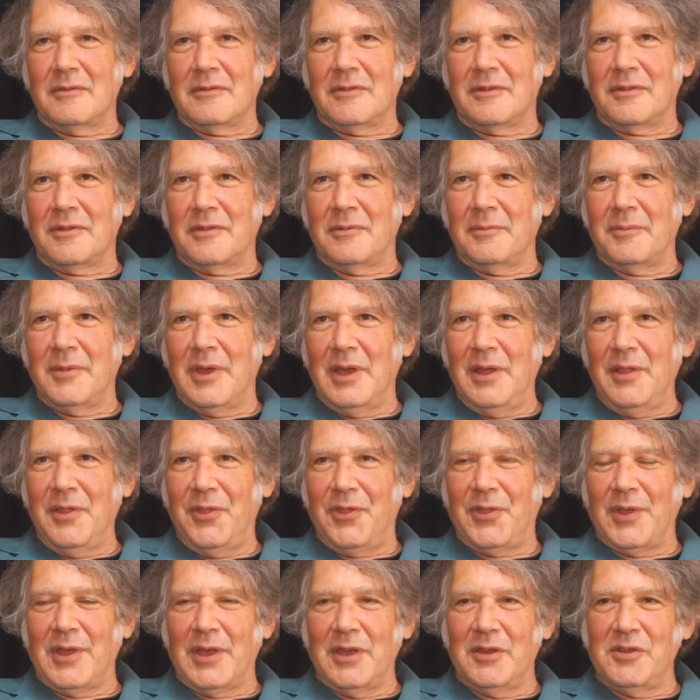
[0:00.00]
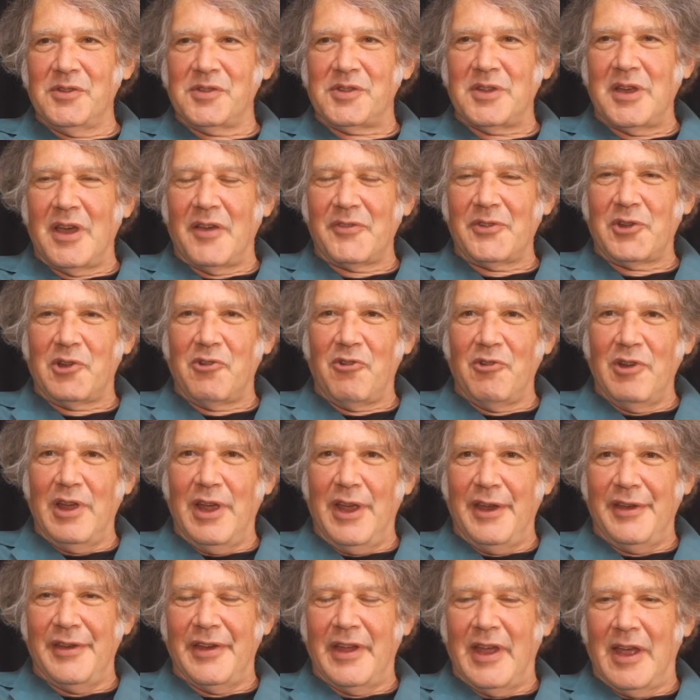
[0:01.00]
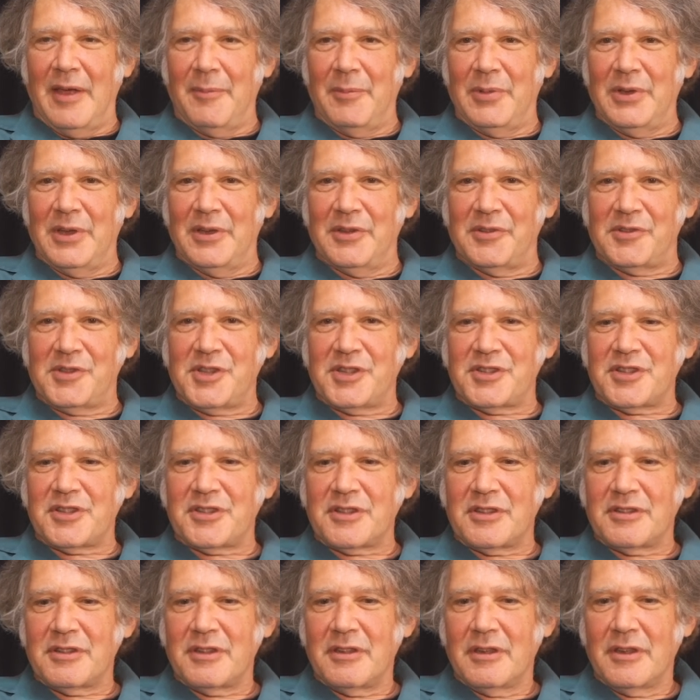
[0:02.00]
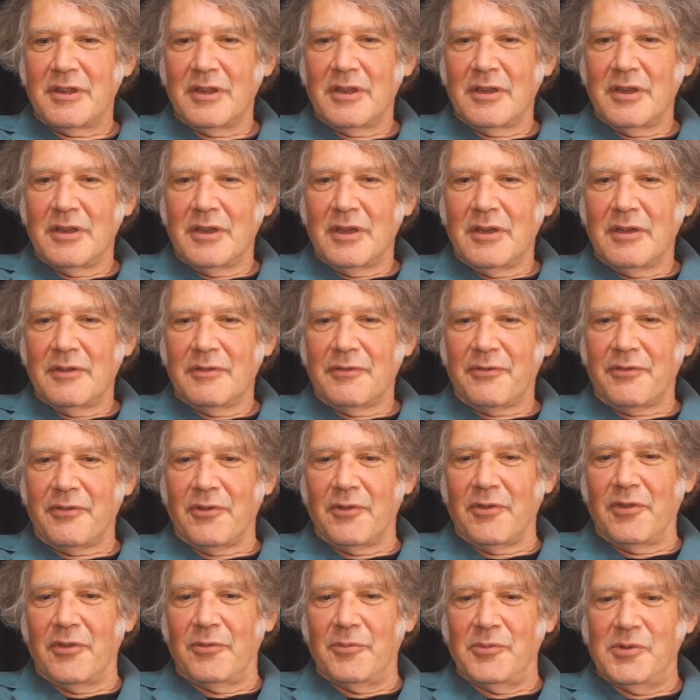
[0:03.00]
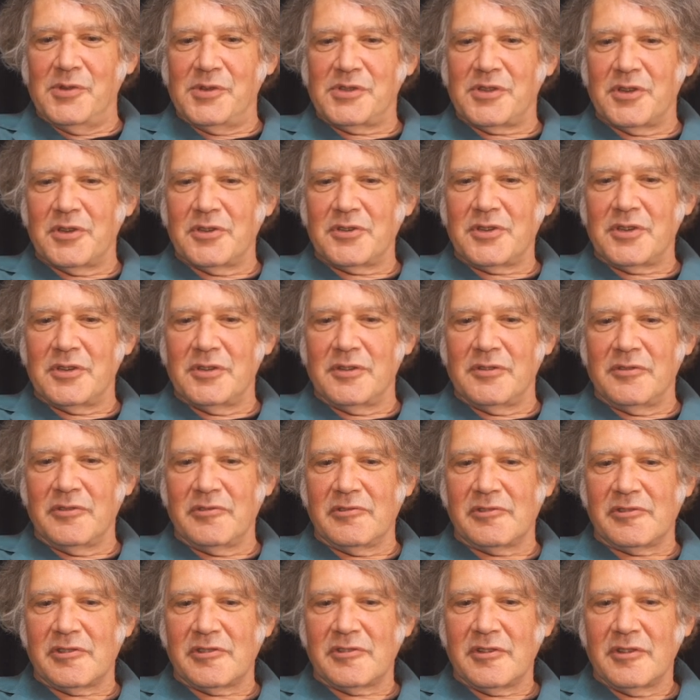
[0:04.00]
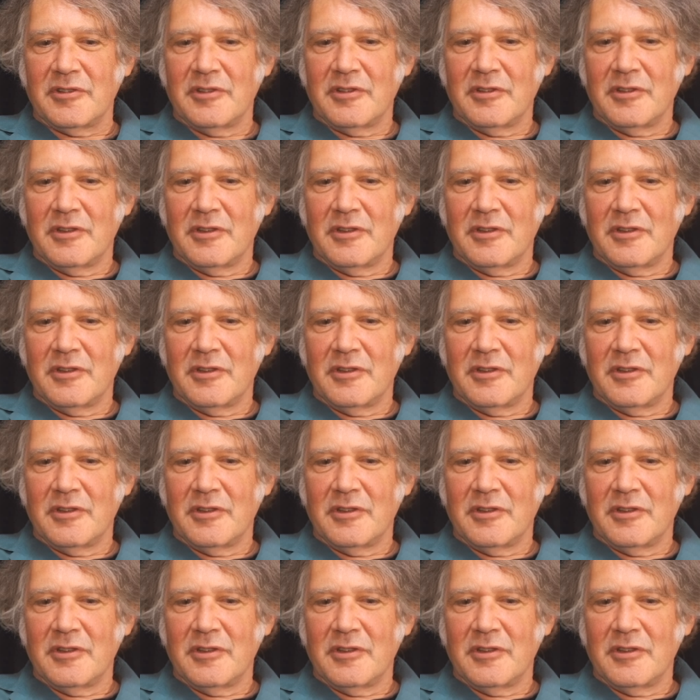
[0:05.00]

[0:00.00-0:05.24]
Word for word: the main thing is you have to create an ambience for the musicians